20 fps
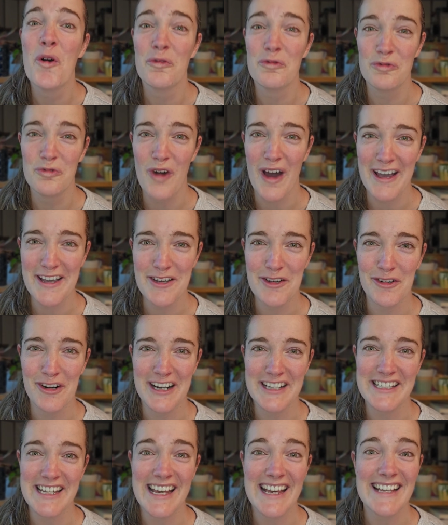Write your
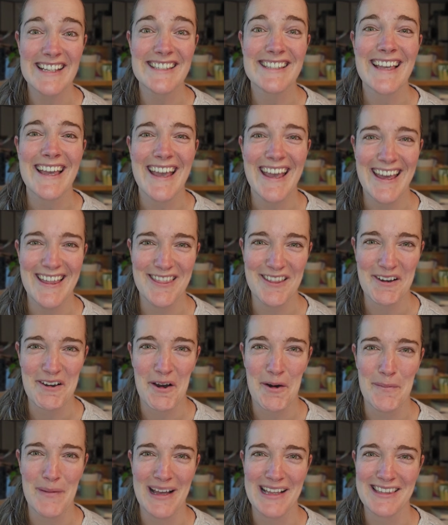ideas in the
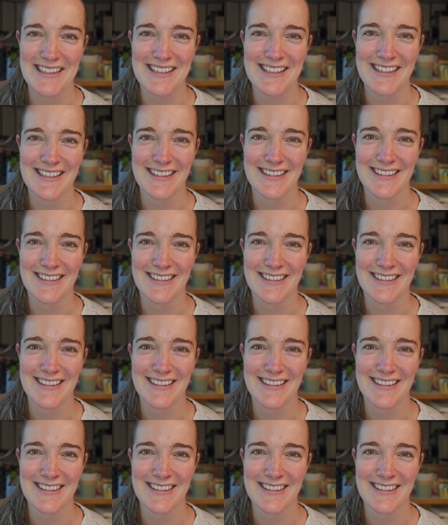comments.